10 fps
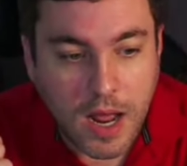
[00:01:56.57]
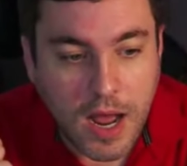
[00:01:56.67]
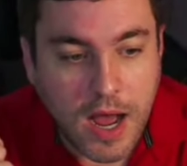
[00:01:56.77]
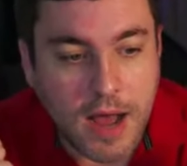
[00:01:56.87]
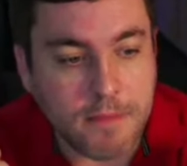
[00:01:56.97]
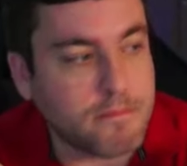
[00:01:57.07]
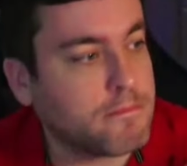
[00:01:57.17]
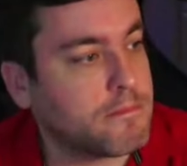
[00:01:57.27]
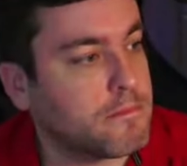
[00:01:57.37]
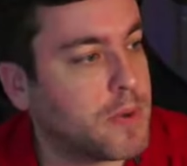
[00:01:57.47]

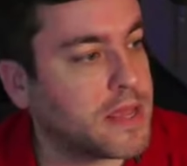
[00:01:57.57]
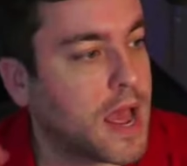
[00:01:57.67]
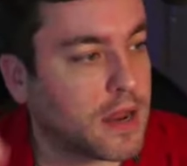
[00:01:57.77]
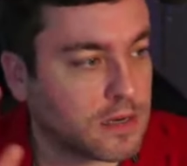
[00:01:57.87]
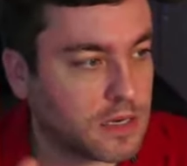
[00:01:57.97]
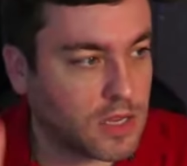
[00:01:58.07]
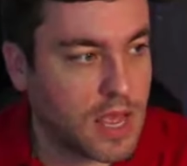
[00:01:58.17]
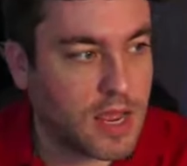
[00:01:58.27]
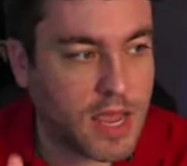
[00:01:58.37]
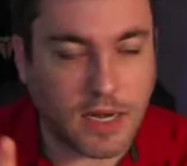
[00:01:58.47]
Um, but yeah,
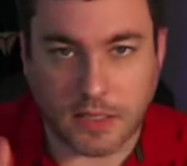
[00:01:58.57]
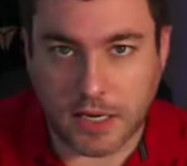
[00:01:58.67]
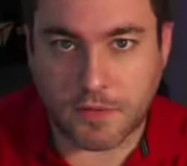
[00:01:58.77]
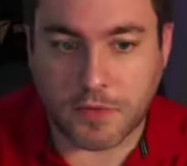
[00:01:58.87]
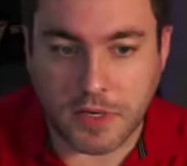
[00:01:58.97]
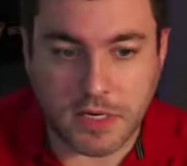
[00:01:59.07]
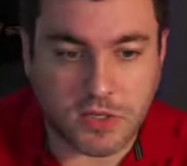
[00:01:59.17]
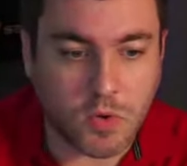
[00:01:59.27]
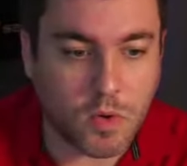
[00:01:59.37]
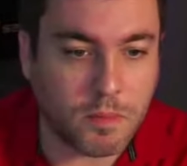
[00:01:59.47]
again, link for the
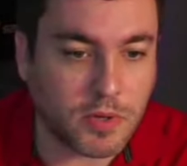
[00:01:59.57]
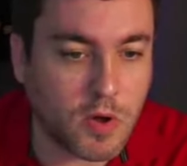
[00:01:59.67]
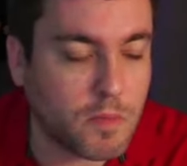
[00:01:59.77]
Discord below.